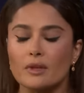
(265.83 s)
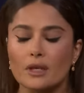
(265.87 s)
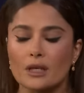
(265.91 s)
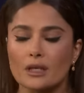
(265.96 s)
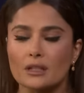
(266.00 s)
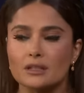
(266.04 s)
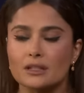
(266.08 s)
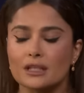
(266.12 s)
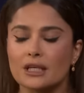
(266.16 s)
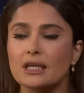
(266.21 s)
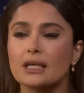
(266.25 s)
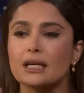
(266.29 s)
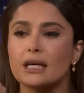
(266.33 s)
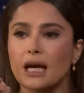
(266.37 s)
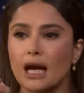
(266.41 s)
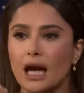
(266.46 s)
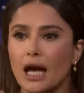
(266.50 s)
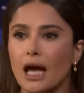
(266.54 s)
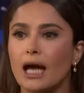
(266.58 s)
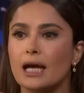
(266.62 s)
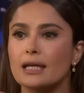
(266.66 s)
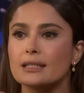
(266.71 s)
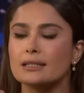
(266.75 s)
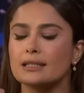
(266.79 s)
she
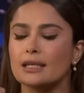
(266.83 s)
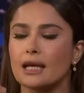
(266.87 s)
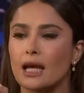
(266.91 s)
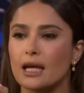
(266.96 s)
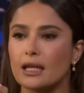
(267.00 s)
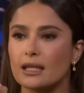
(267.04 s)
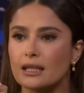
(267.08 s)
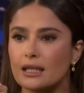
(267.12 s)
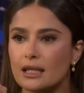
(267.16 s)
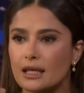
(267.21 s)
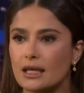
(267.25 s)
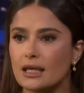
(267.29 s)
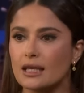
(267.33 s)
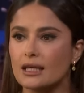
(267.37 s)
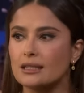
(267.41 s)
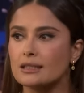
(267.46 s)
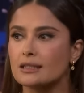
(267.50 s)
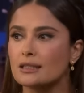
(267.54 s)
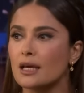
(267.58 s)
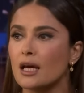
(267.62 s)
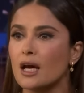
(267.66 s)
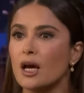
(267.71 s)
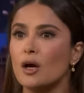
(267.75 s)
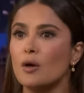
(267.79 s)
has
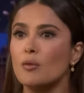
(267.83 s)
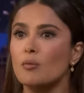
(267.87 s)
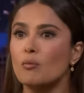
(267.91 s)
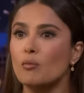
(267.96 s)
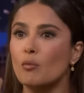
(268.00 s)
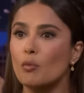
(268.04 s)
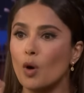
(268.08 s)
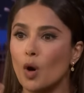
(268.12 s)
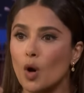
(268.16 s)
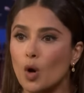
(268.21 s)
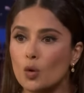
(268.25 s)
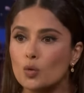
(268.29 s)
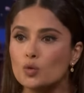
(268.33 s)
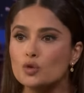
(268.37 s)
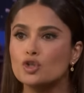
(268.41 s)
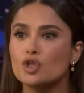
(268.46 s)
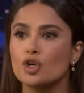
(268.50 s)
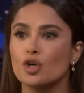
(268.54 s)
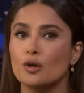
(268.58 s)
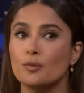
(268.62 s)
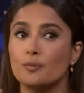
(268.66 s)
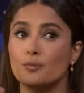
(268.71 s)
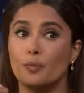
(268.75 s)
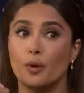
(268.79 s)
these
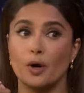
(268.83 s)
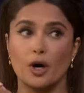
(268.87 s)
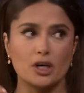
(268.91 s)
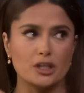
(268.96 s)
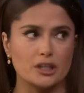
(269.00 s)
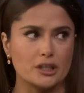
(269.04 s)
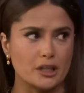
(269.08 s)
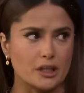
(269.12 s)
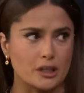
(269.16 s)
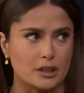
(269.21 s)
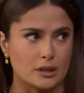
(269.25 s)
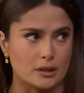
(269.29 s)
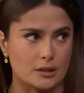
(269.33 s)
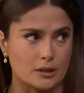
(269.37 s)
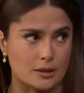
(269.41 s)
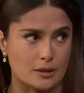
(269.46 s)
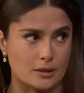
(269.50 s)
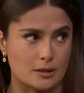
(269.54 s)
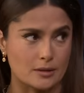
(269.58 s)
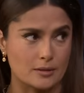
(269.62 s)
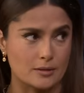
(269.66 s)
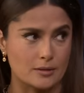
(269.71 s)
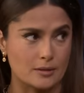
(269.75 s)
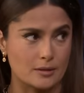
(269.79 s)
mojo bunions.